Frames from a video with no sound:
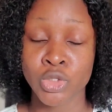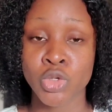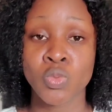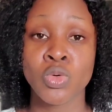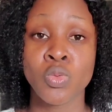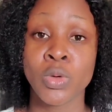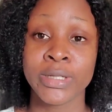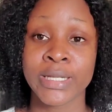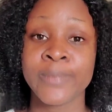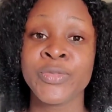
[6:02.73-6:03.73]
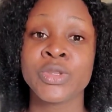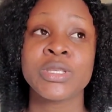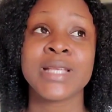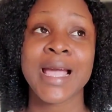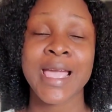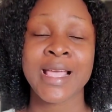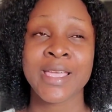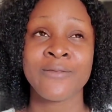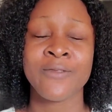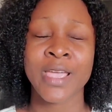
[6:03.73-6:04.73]
So you wouldn't want that. So it's
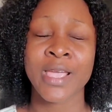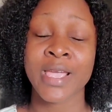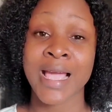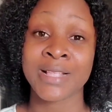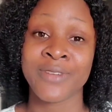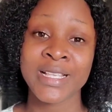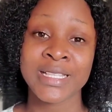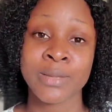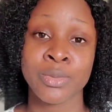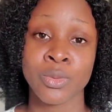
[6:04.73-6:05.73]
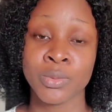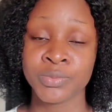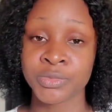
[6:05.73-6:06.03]
advisable